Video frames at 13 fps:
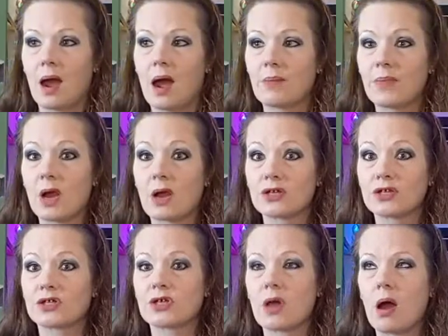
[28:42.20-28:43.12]
There are
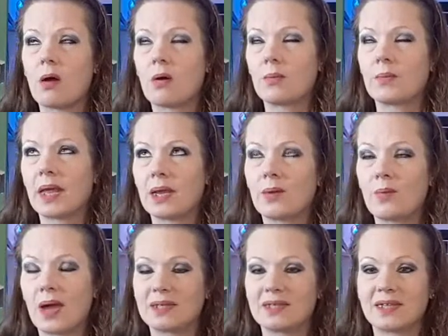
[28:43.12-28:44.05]
so many
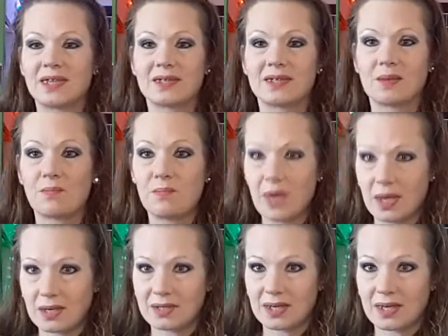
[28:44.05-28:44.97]
ways. It is
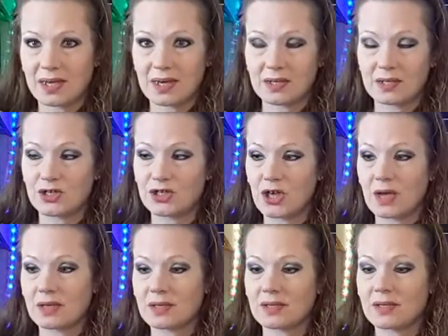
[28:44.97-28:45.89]
amazing. It is
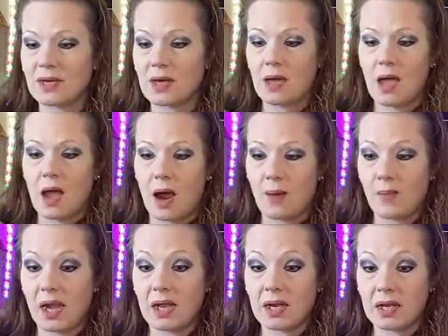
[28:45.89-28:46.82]
just,
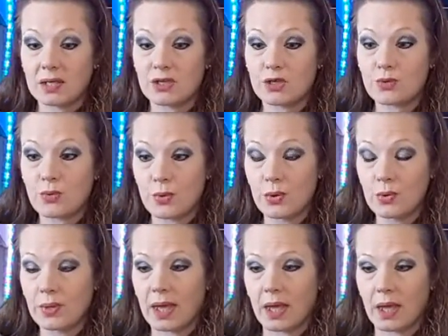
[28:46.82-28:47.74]
it is
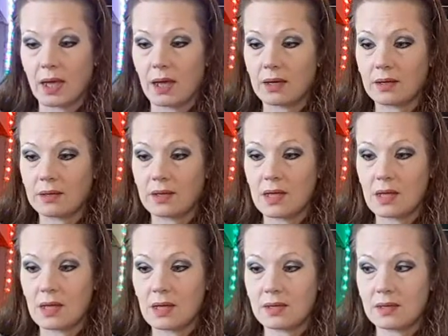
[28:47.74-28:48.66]
truly
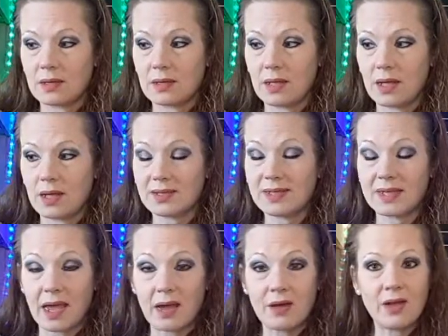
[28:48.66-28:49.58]

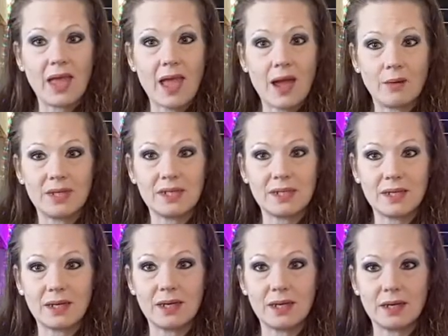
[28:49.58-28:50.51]
scary how
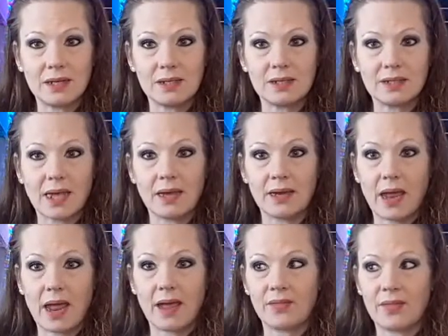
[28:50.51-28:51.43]
easy it is,
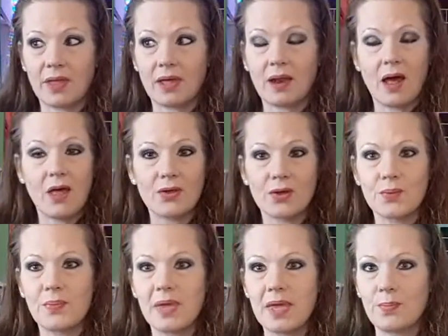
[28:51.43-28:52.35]
and that
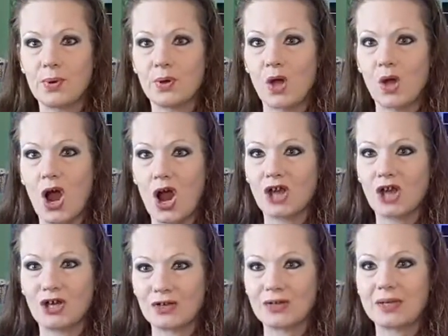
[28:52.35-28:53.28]
other people
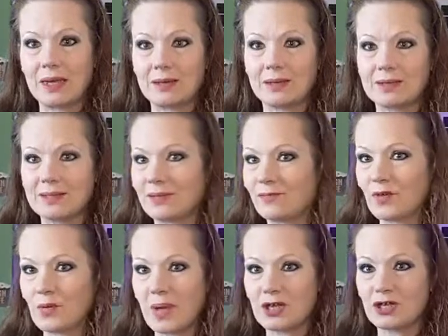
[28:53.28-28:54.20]
aren't getting this
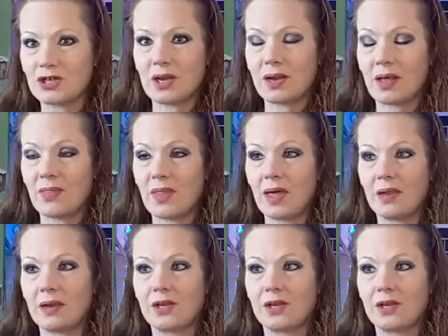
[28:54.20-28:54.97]
information, and that